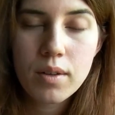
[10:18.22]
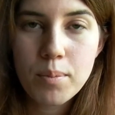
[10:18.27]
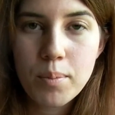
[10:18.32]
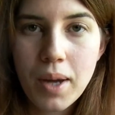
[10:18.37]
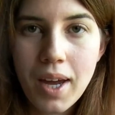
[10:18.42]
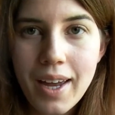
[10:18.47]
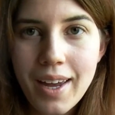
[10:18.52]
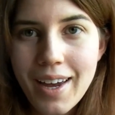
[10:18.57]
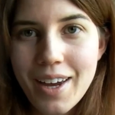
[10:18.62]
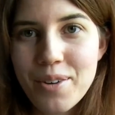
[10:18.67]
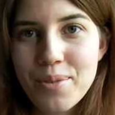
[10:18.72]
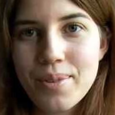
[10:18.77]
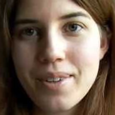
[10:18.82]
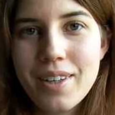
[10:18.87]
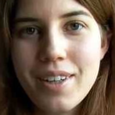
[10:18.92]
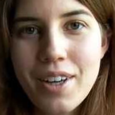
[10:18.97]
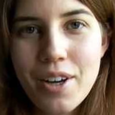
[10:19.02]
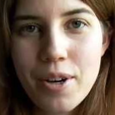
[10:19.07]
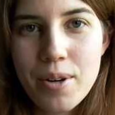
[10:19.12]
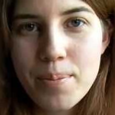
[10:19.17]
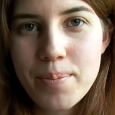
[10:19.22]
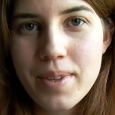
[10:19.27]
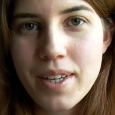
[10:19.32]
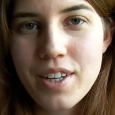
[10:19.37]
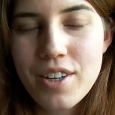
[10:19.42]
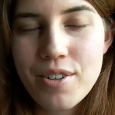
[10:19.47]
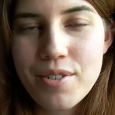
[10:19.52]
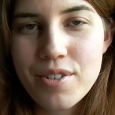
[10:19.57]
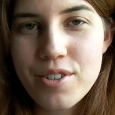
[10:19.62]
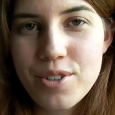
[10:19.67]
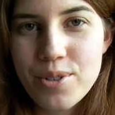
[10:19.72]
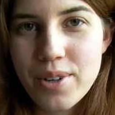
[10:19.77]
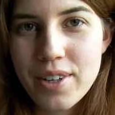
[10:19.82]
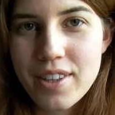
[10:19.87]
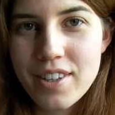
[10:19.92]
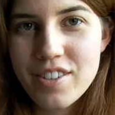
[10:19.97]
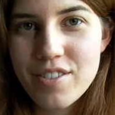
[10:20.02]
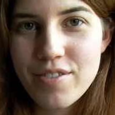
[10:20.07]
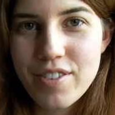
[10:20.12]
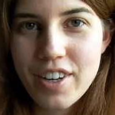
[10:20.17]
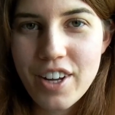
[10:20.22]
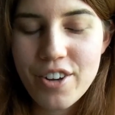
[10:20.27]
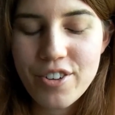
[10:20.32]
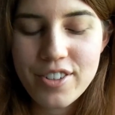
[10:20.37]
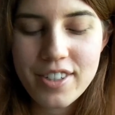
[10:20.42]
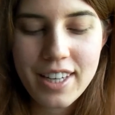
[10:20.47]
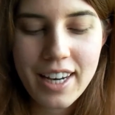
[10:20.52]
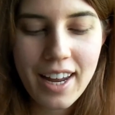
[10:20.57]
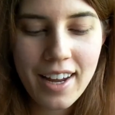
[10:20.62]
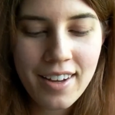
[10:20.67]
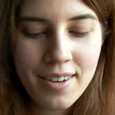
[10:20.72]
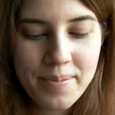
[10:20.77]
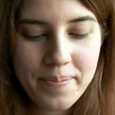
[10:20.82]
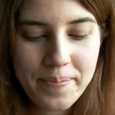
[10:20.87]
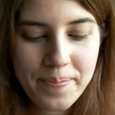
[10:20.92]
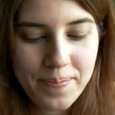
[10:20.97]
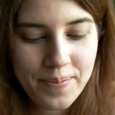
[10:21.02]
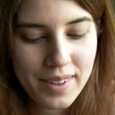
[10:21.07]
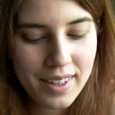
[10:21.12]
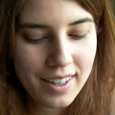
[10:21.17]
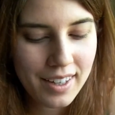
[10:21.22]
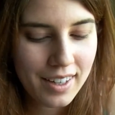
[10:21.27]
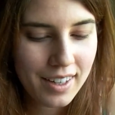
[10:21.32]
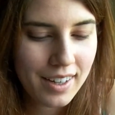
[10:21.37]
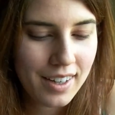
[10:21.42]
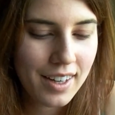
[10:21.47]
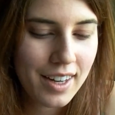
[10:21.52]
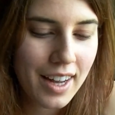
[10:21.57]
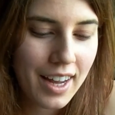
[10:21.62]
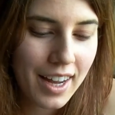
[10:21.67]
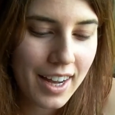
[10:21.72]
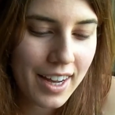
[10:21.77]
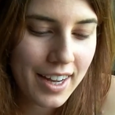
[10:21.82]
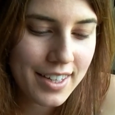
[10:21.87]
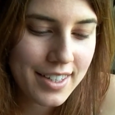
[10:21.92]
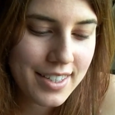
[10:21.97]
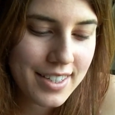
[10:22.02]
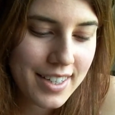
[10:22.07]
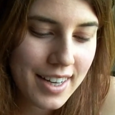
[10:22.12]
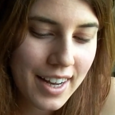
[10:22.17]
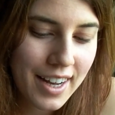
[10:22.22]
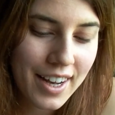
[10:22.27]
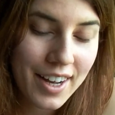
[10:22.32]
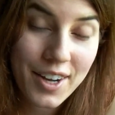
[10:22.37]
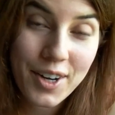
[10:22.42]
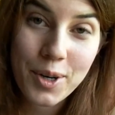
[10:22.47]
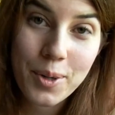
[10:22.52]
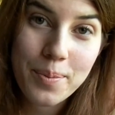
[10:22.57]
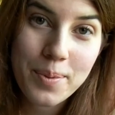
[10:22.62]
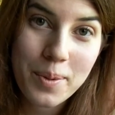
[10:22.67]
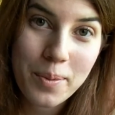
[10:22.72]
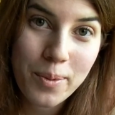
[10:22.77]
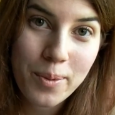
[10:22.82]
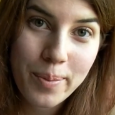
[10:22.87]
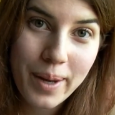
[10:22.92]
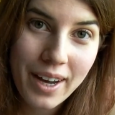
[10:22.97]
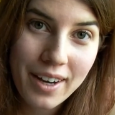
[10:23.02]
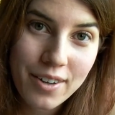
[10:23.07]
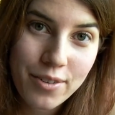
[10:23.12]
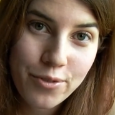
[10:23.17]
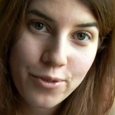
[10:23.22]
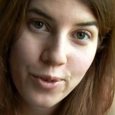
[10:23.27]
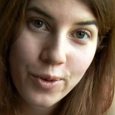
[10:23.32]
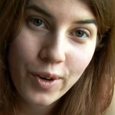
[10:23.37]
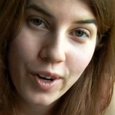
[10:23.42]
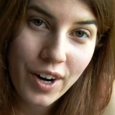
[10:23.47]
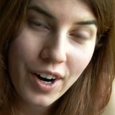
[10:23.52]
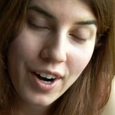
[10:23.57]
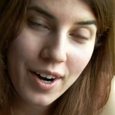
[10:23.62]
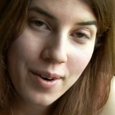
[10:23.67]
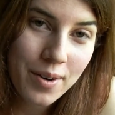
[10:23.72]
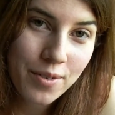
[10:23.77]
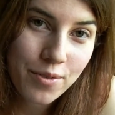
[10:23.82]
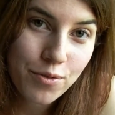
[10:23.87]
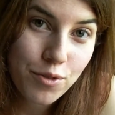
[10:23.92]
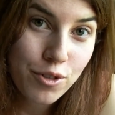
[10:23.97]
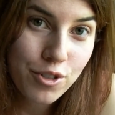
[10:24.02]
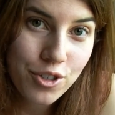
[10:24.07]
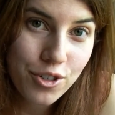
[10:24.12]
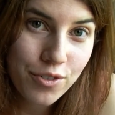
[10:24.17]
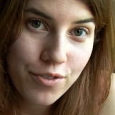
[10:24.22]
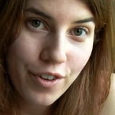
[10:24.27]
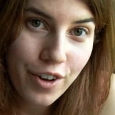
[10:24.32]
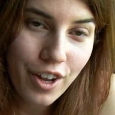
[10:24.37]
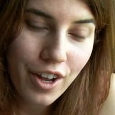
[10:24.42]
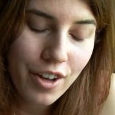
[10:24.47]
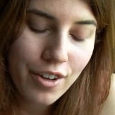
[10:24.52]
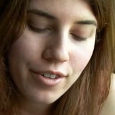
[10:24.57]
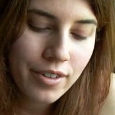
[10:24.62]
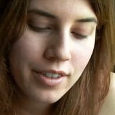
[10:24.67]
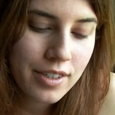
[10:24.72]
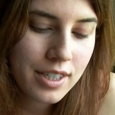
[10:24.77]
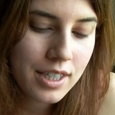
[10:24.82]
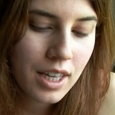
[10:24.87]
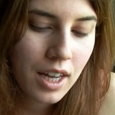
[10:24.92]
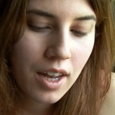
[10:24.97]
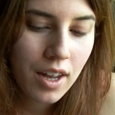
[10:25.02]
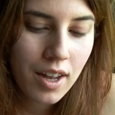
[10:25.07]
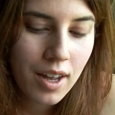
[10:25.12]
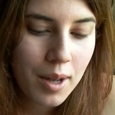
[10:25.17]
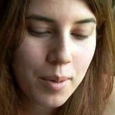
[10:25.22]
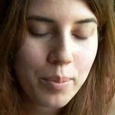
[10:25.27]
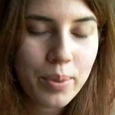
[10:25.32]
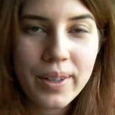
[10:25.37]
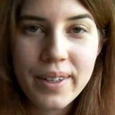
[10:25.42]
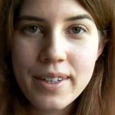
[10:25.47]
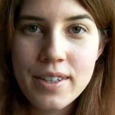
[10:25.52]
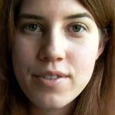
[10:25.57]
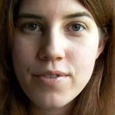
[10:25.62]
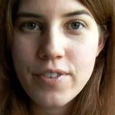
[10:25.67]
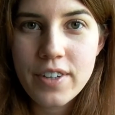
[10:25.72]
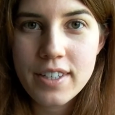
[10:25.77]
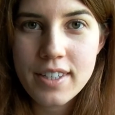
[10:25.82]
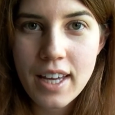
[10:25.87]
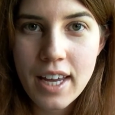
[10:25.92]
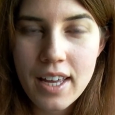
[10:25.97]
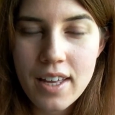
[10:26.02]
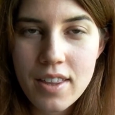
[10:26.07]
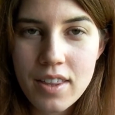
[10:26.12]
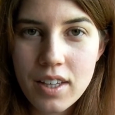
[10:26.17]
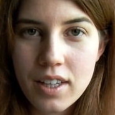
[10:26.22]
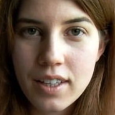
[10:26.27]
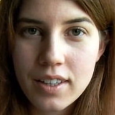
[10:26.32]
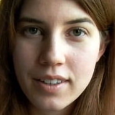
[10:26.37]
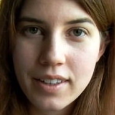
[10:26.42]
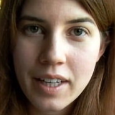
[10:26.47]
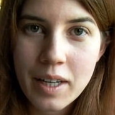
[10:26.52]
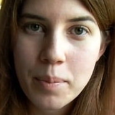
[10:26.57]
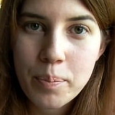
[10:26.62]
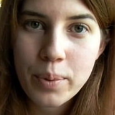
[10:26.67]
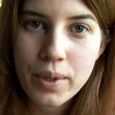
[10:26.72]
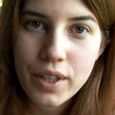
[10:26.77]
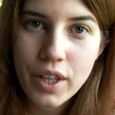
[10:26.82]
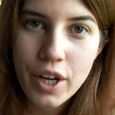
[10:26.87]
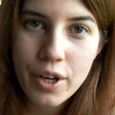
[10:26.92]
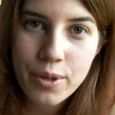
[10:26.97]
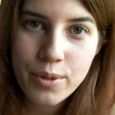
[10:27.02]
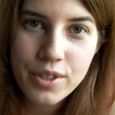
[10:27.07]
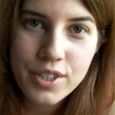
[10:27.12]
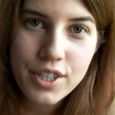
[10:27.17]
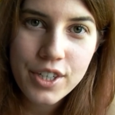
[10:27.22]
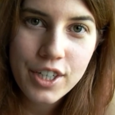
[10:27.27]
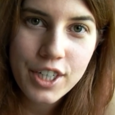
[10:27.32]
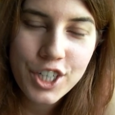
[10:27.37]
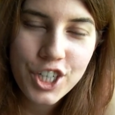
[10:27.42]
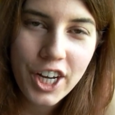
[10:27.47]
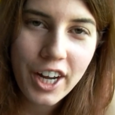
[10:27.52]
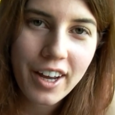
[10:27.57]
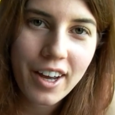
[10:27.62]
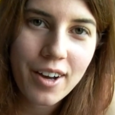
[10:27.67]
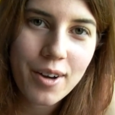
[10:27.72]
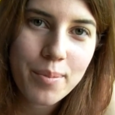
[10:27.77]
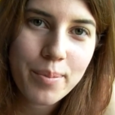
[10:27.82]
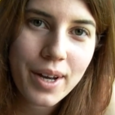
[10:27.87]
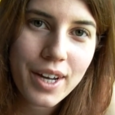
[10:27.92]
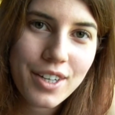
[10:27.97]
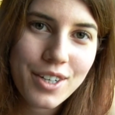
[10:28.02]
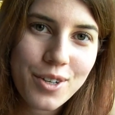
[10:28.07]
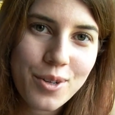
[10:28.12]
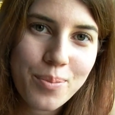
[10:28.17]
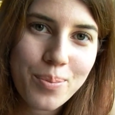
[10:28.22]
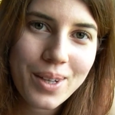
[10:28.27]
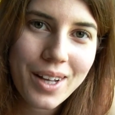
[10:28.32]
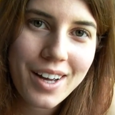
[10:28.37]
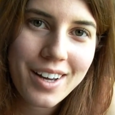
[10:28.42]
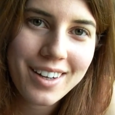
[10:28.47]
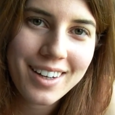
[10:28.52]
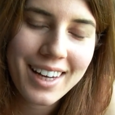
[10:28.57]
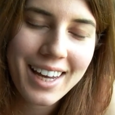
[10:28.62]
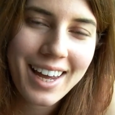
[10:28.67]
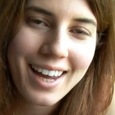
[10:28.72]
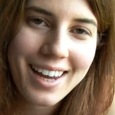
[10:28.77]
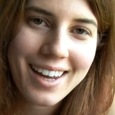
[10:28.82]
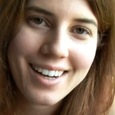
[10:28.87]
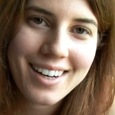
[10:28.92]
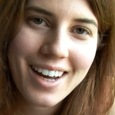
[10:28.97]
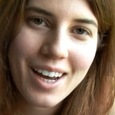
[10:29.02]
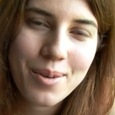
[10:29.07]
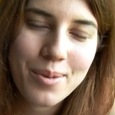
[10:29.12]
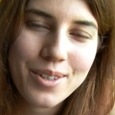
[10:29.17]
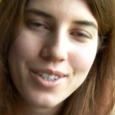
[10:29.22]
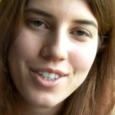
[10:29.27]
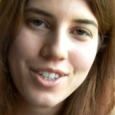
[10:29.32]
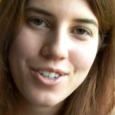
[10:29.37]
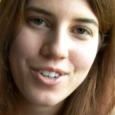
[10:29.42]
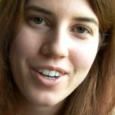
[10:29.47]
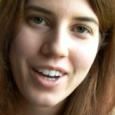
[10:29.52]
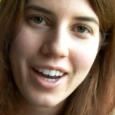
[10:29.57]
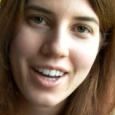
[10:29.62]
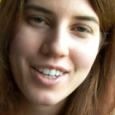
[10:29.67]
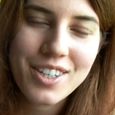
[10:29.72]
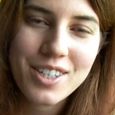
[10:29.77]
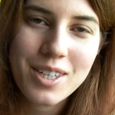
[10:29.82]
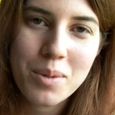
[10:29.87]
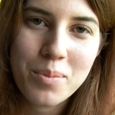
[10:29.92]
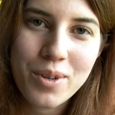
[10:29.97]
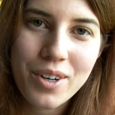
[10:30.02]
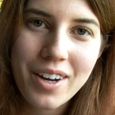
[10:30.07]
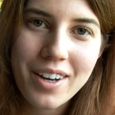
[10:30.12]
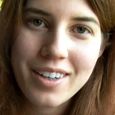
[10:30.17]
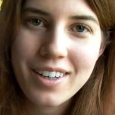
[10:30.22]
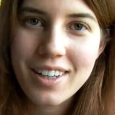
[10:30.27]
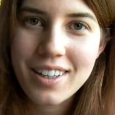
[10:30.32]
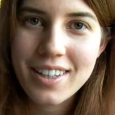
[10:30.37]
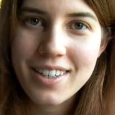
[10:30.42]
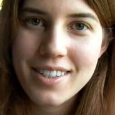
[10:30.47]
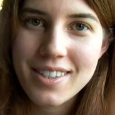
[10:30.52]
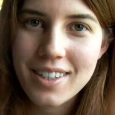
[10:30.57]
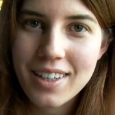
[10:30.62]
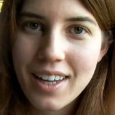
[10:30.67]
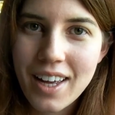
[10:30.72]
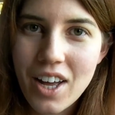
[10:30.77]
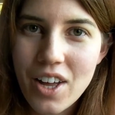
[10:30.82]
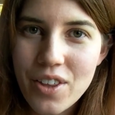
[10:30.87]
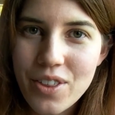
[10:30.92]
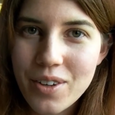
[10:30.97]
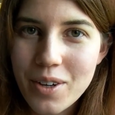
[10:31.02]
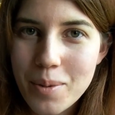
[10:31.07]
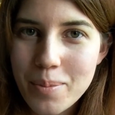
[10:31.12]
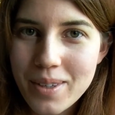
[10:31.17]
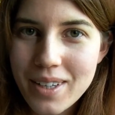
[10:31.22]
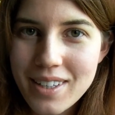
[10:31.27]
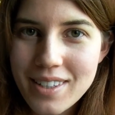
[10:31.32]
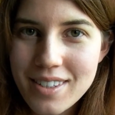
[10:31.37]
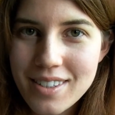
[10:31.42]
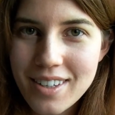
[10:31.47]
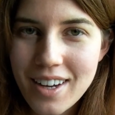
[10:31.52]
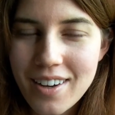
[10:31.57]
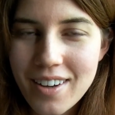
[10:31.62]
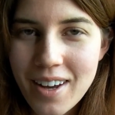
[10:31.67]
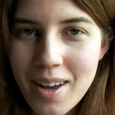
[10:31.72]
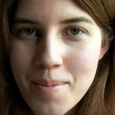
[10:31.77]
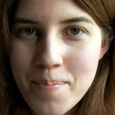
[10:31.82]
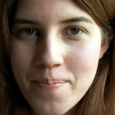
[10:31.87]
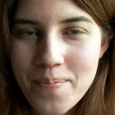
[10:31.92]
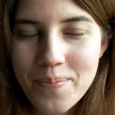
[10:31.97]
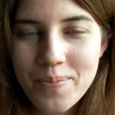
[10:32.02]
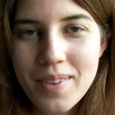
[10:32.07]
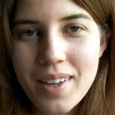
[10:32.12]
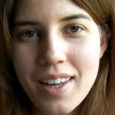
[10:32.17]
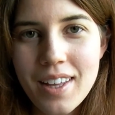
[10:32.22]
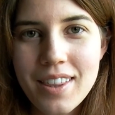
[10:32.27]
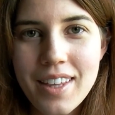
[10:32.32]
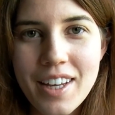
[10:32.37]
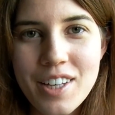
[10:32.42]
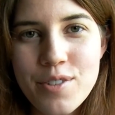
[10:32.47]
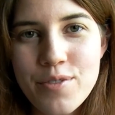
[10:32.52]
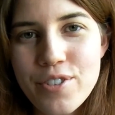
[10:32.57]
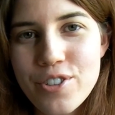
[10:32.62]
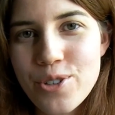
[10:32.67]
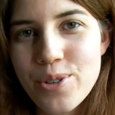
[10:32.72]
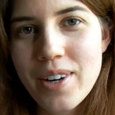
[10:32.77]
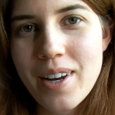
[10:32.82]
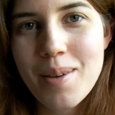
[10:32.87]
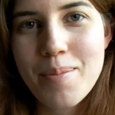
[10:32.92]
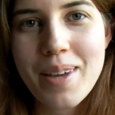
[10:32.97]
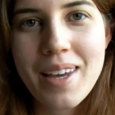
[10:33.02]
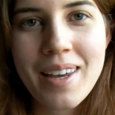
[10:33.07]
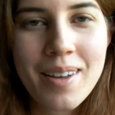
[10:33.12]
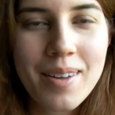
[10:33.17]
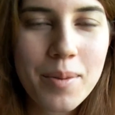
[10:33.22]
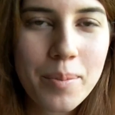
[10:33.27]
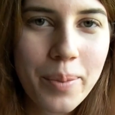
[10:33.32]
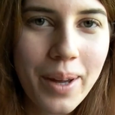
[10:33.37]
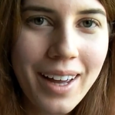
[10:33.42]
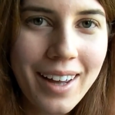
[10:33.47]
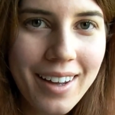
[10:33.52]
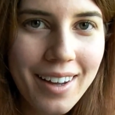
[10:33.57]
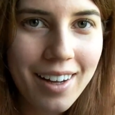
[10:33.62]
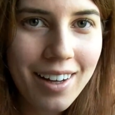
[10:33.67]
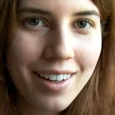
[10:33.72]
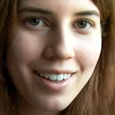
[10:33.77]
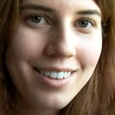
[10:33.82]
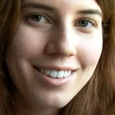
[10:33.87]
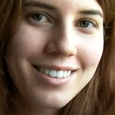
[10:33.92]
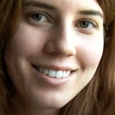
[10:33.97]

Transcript: But I really hope that you enjoyed this video today, and I hope you'll be back for future videos. Please visit the link below to check out my new blog, and I will see you guys somewhere on holistichealthherbalist.com. Thanks for joining me. Bye!